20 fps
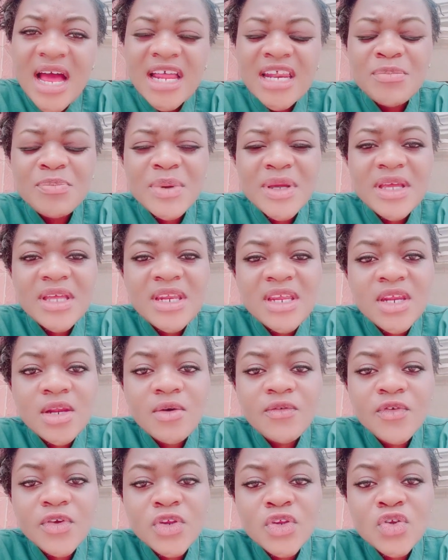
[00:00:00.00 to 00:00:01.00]
at the
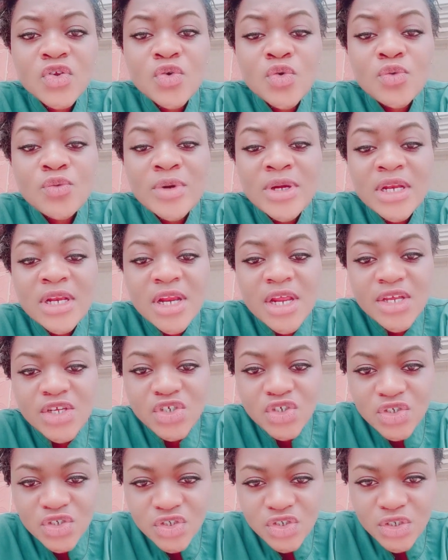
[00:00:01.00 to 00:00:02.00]
beginning of a new
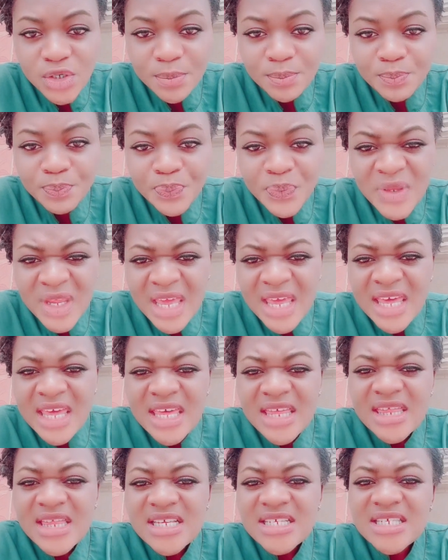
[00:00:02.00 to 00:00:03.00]
relationship.
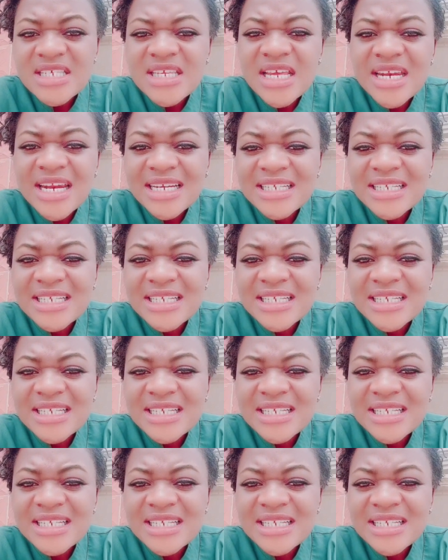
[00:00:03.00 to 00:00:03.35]
This is an